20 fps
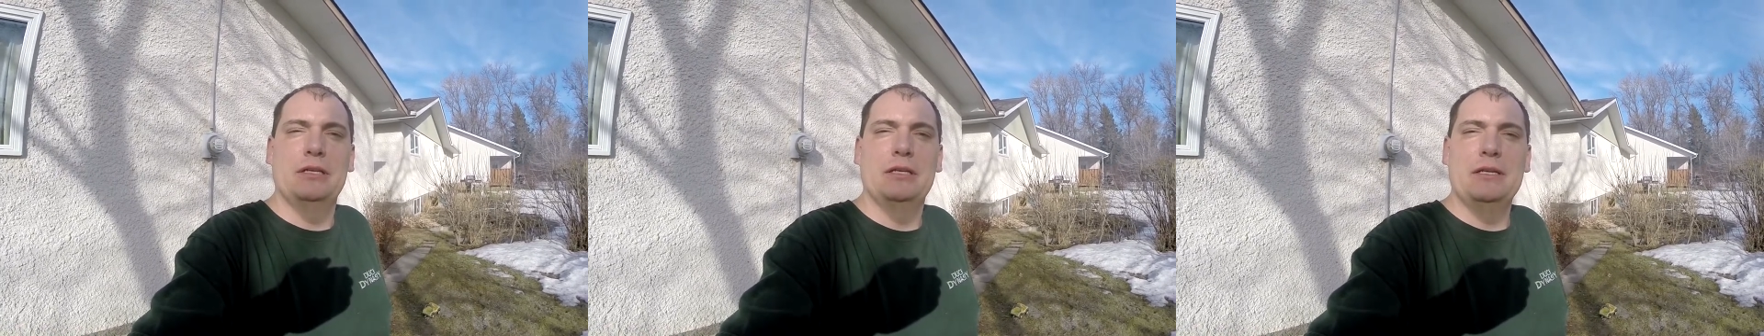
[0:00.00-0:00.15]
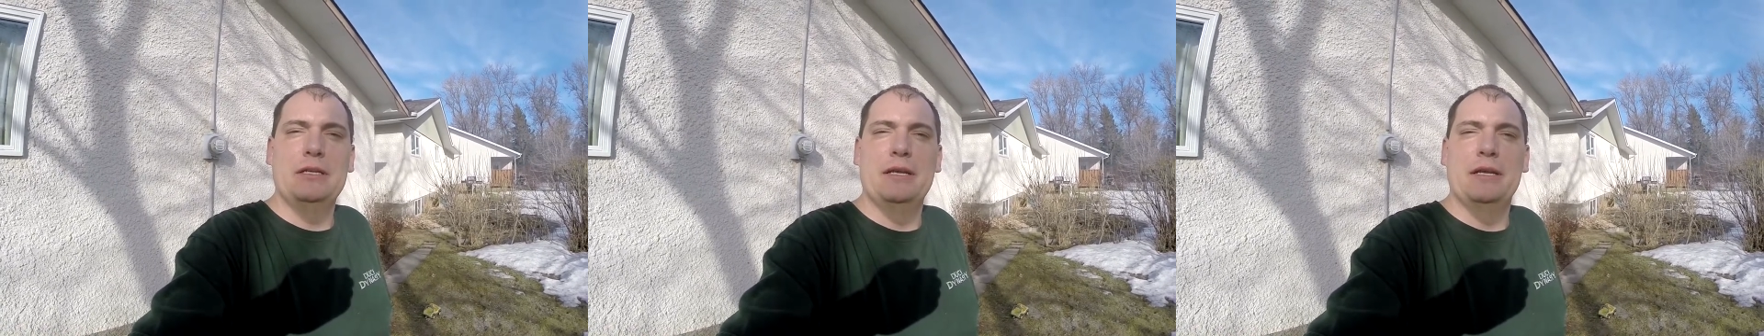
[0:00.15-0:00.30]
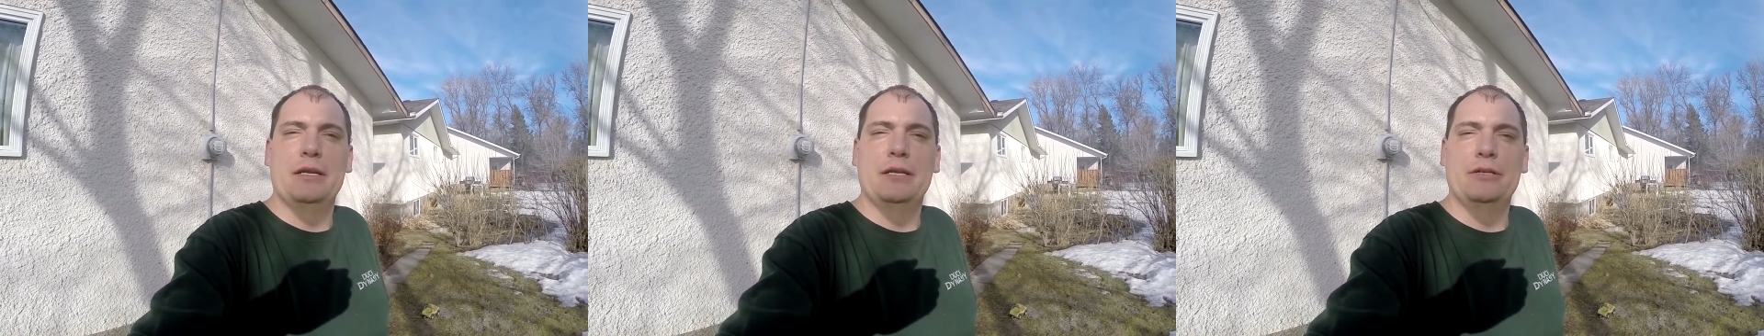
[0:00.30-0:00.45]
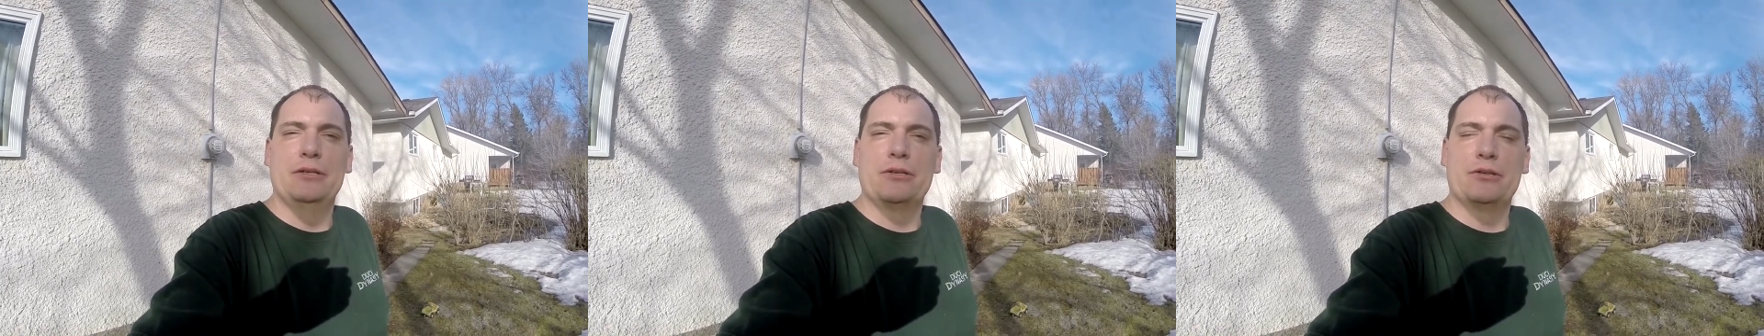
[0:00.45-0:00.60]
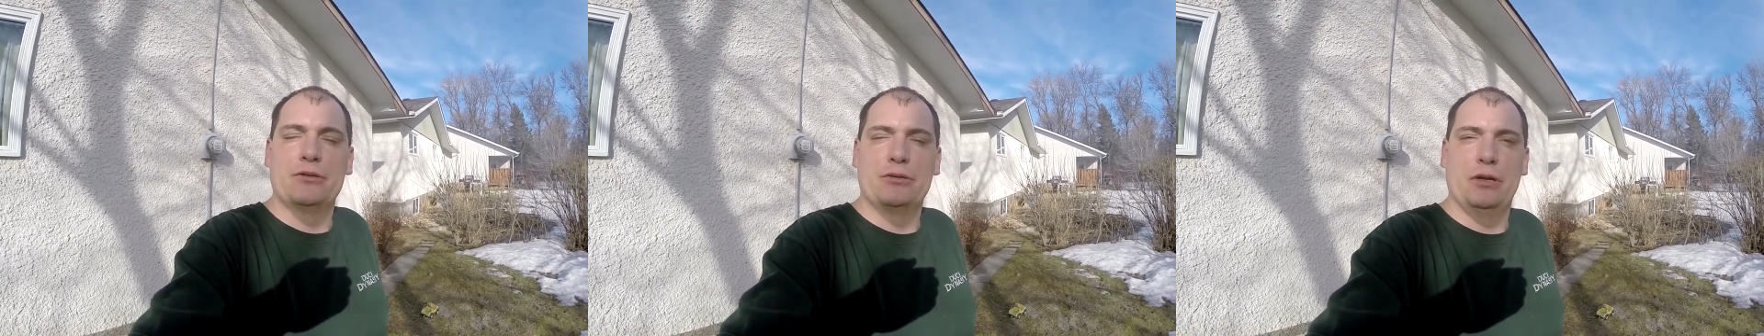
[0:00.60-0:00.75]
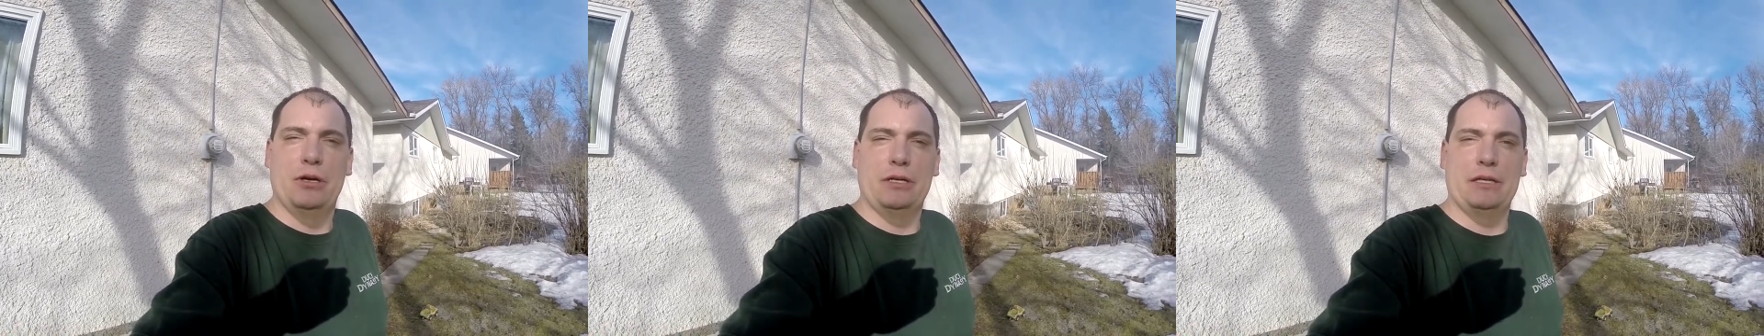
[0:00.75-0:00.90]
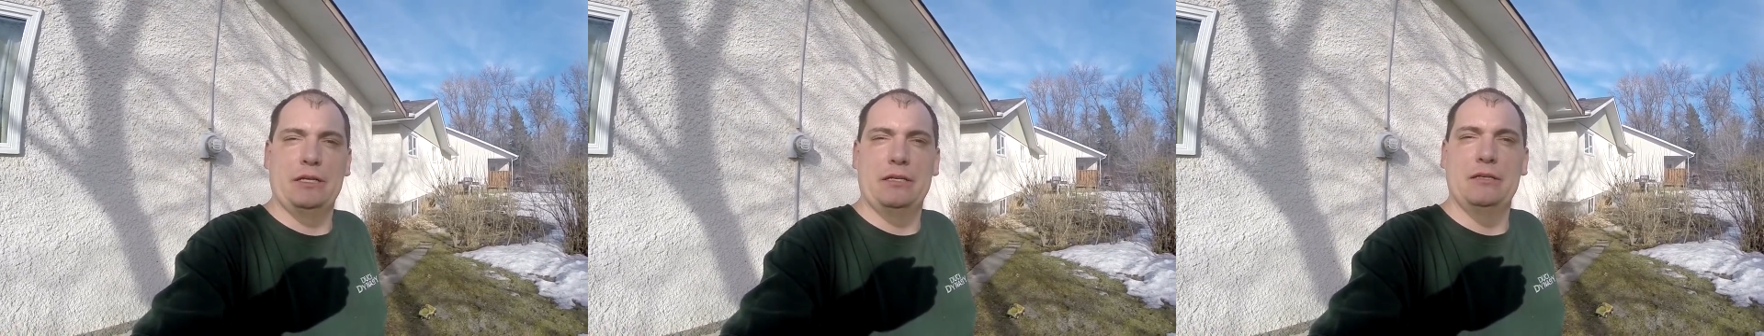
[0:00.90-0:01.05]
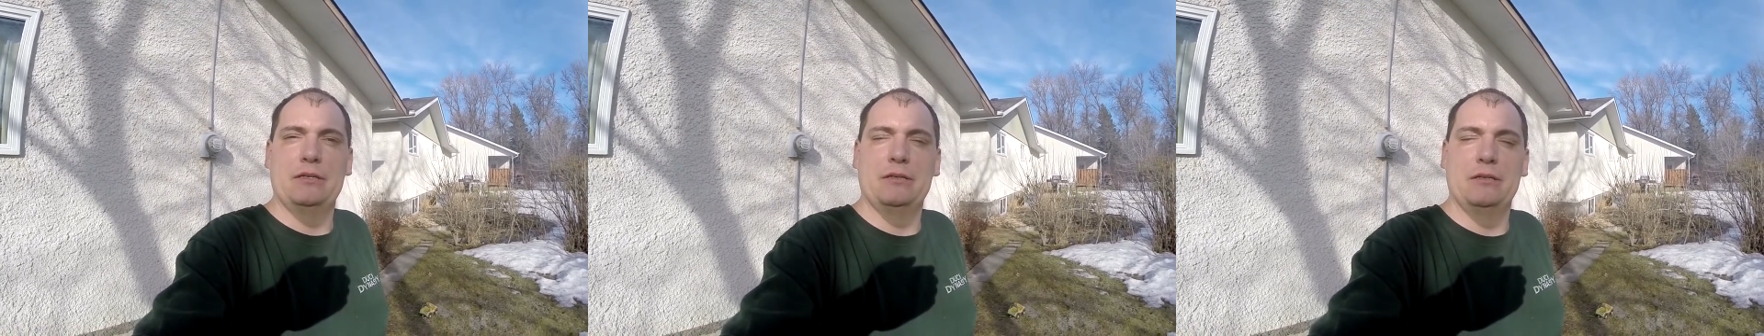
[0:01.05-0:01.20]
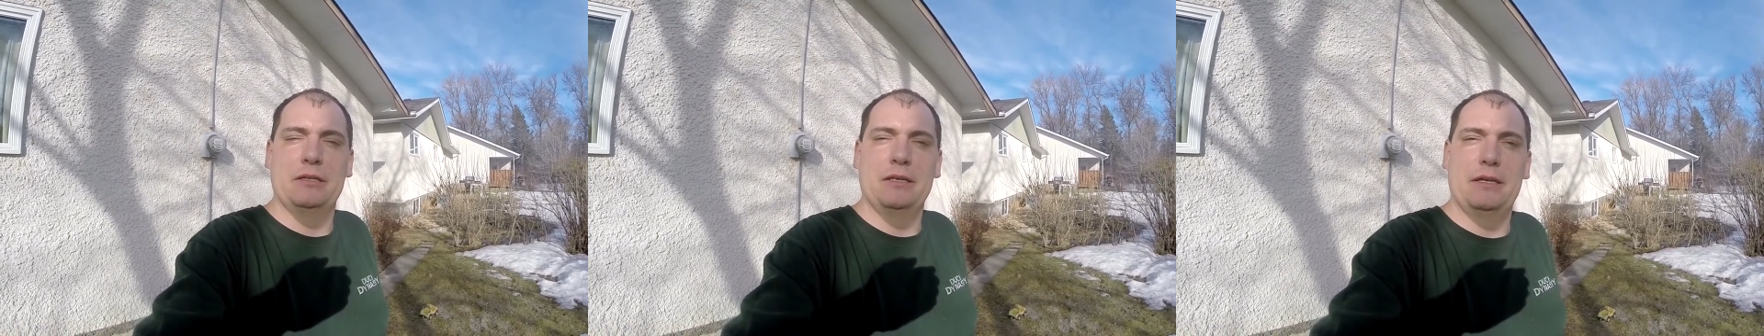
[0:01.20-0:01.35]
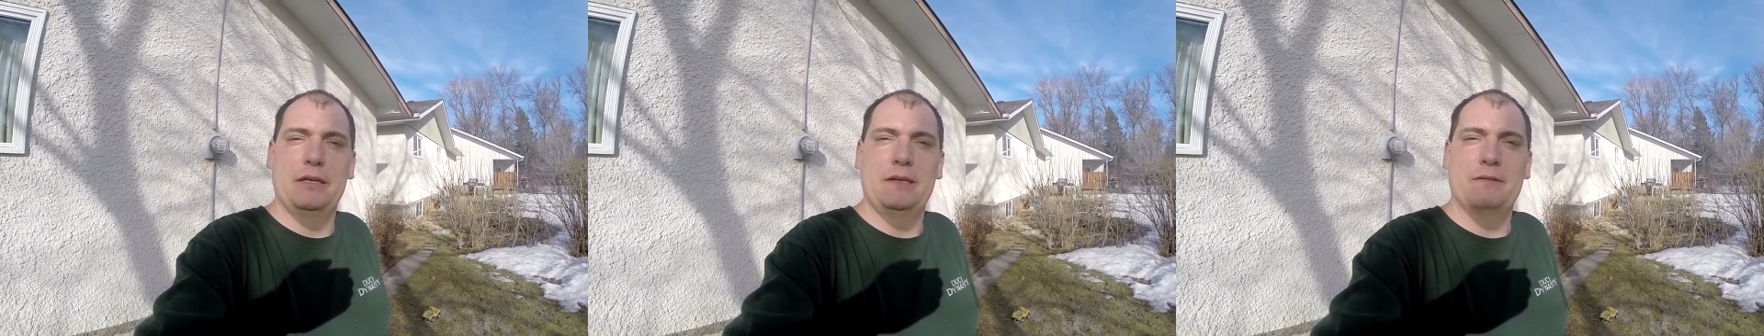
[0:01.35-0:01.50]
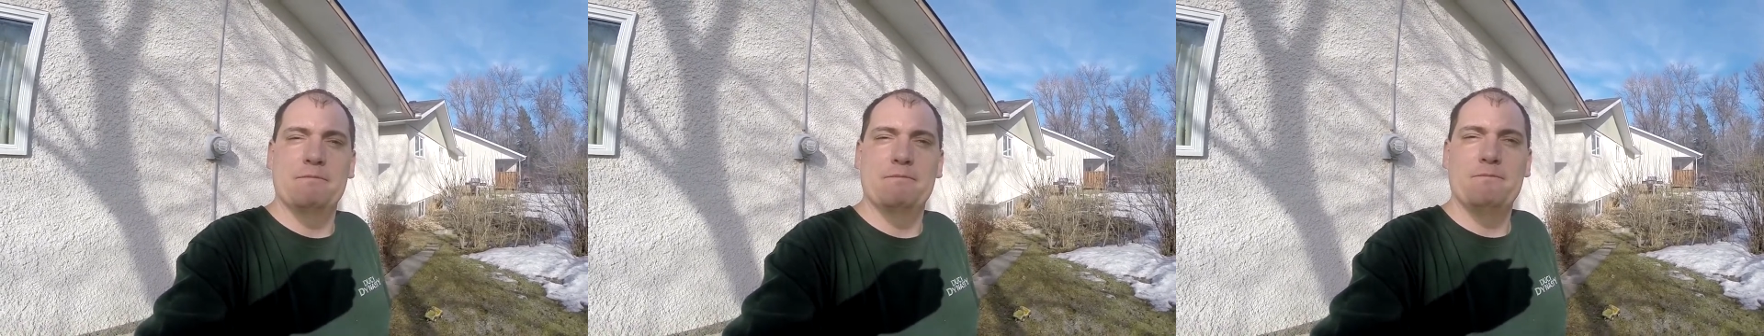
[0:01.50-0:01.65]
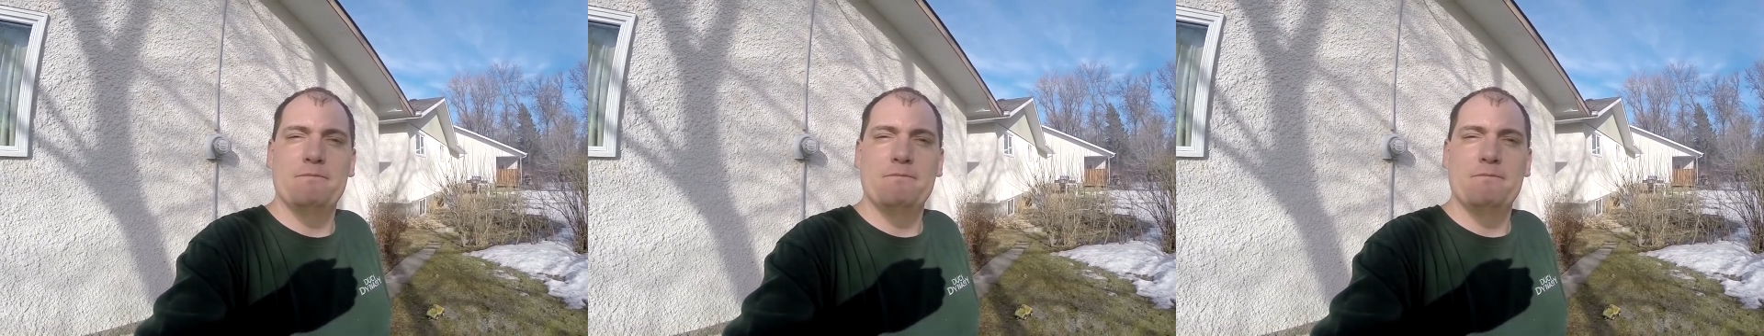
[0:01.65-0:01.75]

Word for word: than trucking today